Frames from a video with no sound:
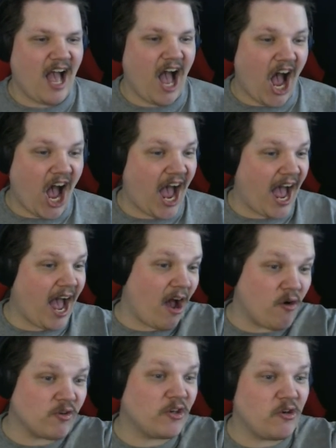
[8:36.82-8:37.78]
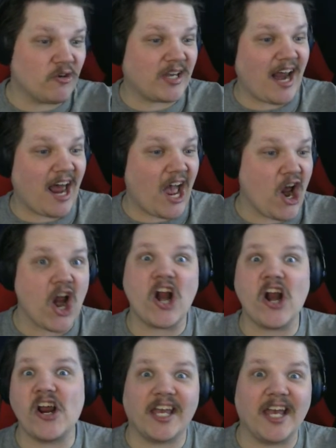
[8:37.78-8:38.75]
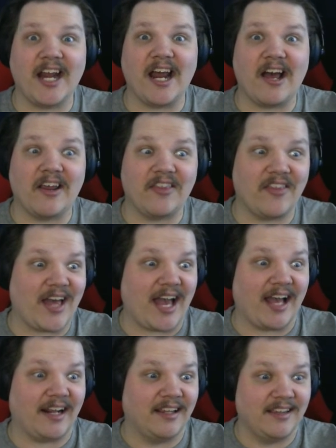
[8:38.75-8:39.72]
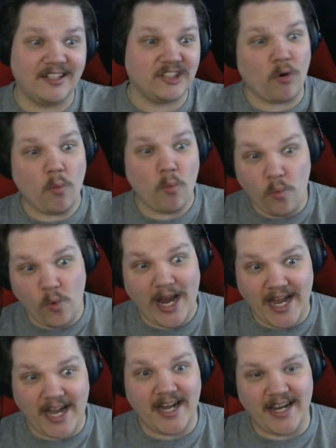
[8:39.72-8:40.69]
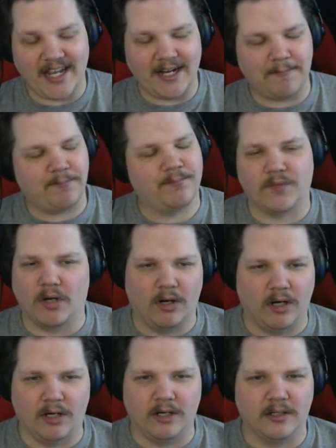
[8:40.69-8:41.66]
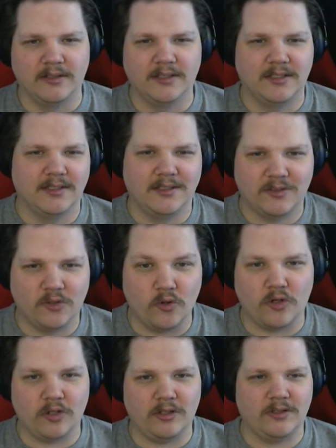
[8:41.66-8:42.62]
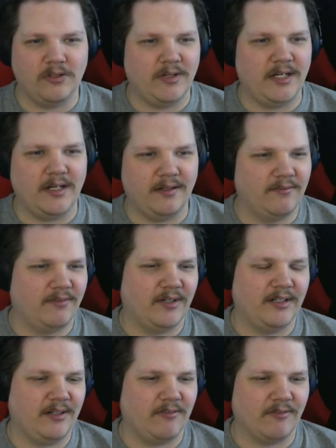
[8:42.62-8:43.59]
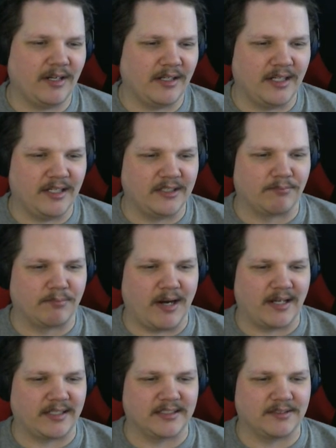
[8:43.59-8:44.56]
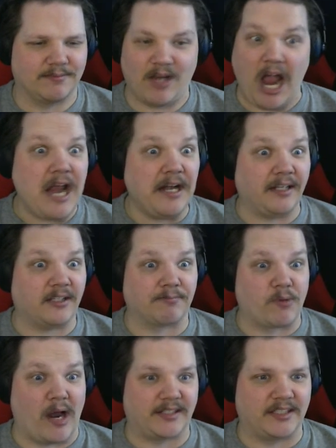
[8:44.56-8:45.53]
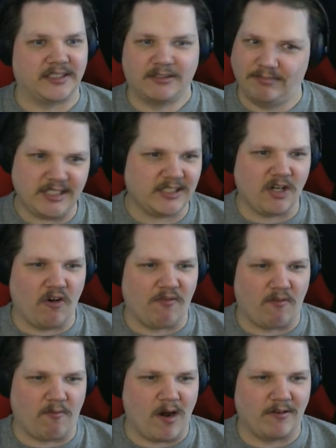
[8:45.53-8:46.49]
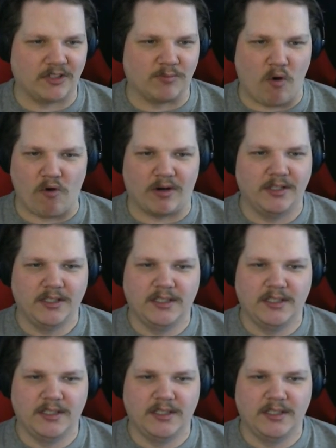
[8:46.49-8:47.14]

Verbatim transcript: How do you get a hurricane out of that? There's no wind in it. Oh. Google, you need to, you really need to practice. I need to practice. Let's go for one more.